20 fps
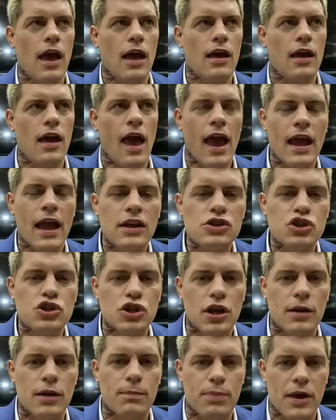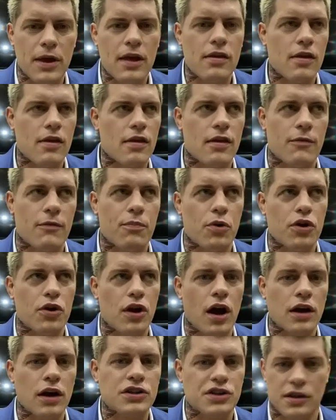ancient pieces of
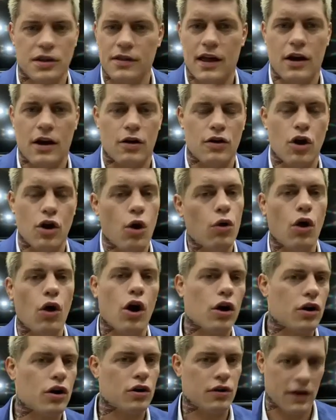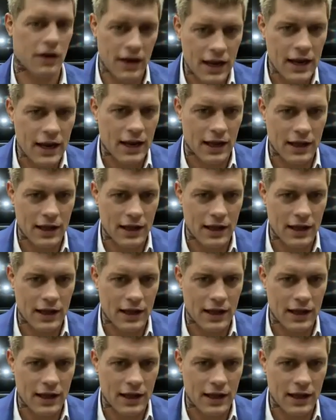production that are no longer needed